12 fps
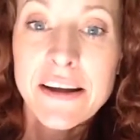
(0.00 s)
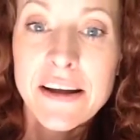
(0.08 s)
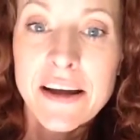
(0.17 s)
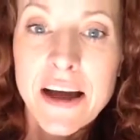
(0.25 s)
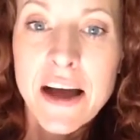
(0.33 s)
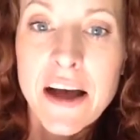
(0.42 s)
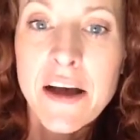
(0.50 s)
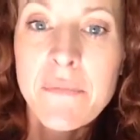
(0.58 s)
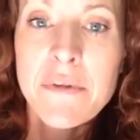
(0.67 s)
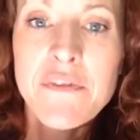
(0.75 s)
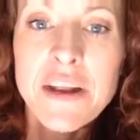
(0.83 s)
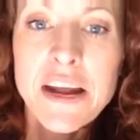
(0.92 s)

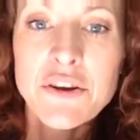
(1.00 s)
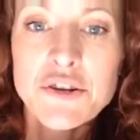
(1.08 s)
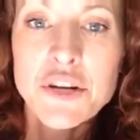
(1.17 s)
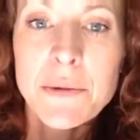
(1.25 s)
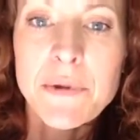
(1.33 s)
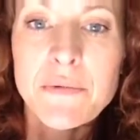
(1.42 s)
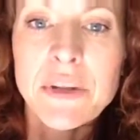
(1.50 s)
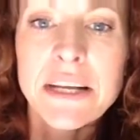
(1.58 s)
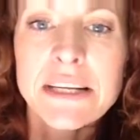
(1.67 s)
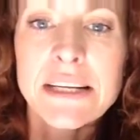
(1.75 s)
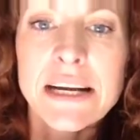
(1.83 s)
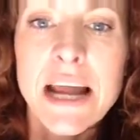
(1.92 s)
The video, should it be
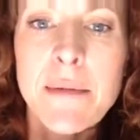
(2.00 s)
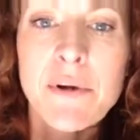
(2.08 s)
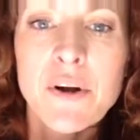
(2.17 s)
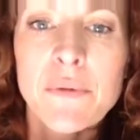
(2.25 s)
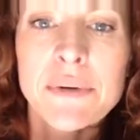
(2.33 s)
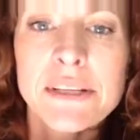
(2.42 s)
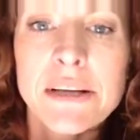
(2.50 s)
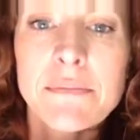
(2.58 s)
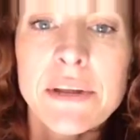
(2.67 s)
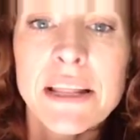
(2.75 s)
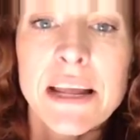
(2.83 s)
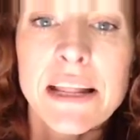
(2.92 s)
really dynamic, or would
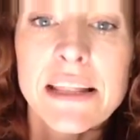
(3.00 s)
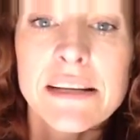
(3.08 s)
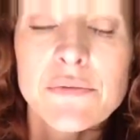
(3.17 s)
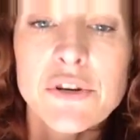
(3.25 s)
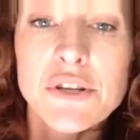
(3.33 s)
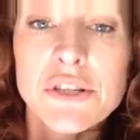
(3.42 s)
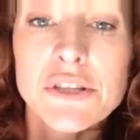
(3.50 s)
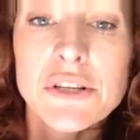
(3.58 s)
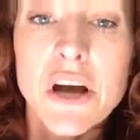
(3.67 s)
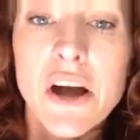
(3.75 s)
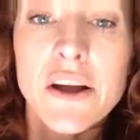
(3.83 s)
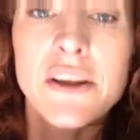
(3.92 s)
something like this where you just
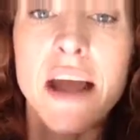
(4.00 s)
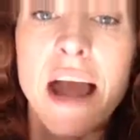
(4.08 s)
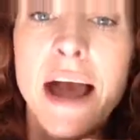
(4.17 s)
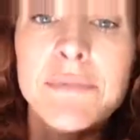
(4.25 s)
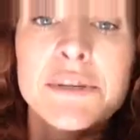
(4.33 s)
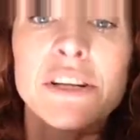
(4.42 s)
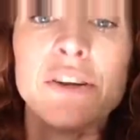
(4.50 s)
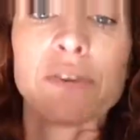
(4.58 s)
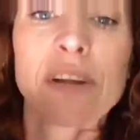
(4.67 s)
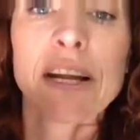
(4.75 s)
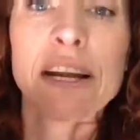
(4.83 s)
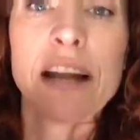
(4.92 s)
talk?
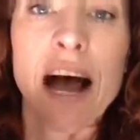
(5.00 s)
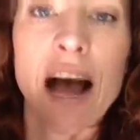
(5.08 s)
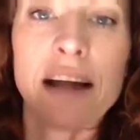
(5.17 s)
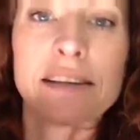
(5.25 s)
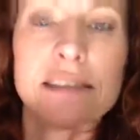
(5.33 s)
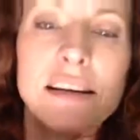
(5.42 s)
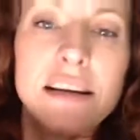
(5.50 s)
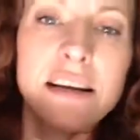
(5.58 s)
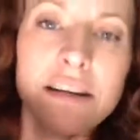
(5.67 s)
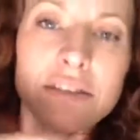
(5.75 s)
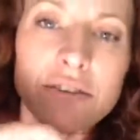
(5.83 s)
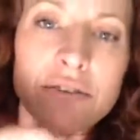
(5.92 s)
Absolutely not.
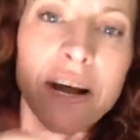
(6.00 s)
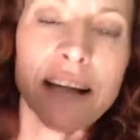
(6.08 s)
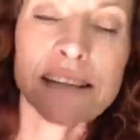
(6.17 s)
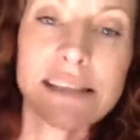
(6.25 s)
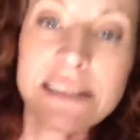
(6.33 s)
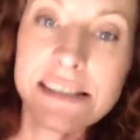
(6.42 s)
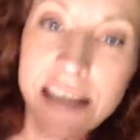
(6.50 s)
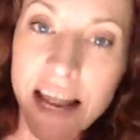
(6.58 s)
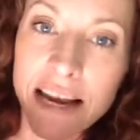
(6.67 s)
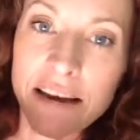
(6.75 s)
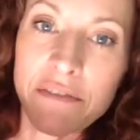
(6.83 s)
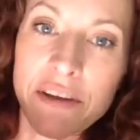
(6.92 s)
Do not
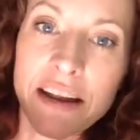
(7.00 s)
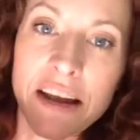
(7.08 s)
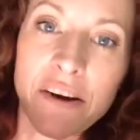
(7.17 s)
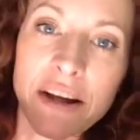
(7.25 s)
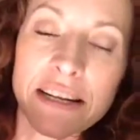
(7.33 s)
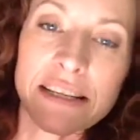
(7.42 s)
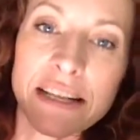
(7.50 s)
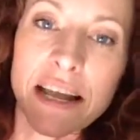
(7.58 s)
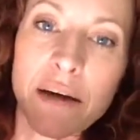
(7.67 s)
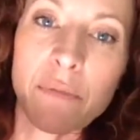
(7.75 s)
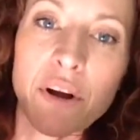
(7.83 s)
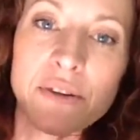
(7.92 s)
send a video into
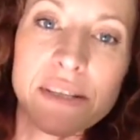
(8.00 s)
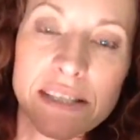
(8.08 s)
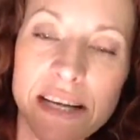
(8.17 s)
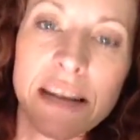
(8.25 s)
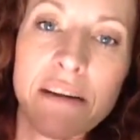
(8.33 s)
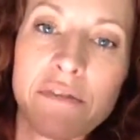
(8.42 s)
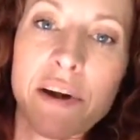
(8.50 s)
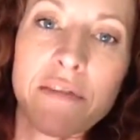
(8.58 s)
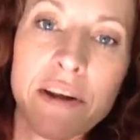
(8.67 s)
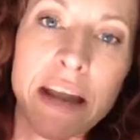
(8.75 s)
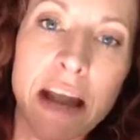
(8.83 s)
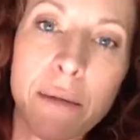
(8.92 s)
them where you sit in front of
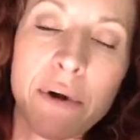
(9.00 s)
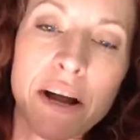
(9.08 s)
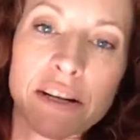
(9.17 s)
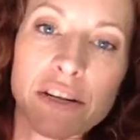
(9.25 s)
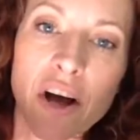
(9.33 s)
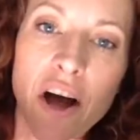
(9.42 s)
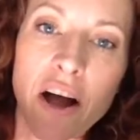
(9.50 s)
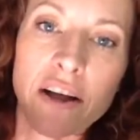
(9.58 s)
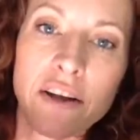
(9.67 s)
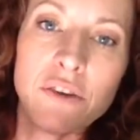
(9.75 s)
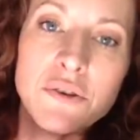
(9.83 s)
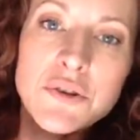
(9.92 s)
a camera and
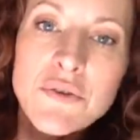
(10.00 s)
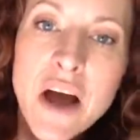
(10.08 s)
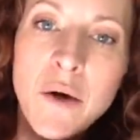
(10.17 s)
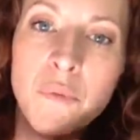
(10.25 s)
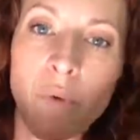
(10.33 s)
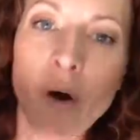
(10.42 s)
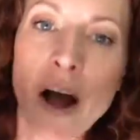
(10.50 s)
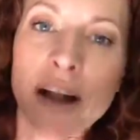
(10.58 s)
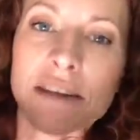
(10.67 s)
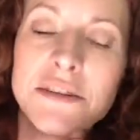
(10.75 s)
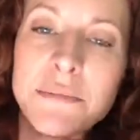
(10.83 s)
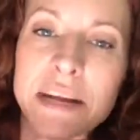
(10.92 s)
talk. You do not
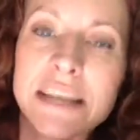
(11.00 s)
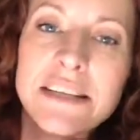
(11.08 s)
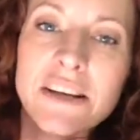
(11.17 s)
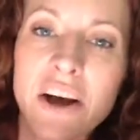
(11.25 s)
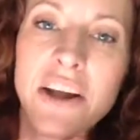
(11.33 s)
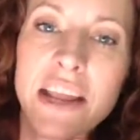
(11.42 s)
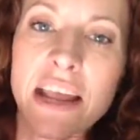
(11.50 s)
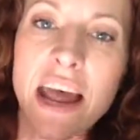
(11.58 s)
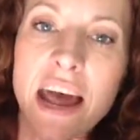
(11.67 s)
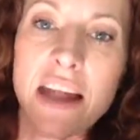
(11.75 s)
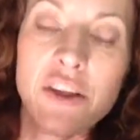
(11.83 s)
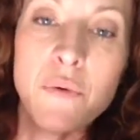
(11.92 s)
want to be a talking
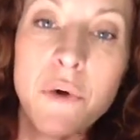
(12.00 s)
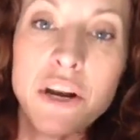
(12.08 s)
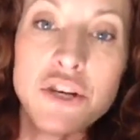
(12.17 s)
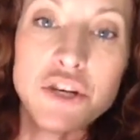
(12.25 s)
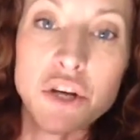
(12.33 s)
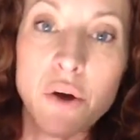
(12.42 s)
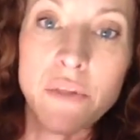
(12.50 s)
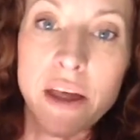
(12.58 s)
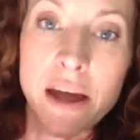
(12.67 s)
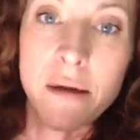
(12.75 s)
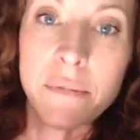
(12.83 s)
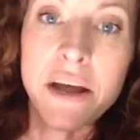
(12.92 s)
head. You want to show
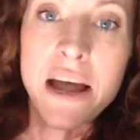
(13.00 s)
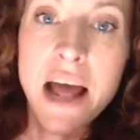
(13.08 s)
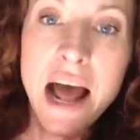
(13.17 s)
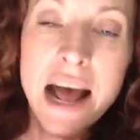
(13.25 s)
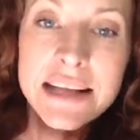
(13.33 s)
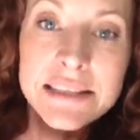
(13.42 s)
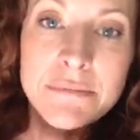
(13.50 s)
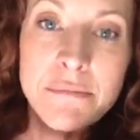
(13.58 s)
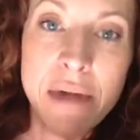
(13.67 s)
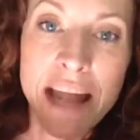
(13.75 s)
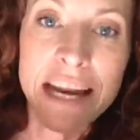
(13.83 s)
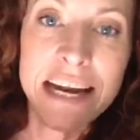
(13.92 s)
them as many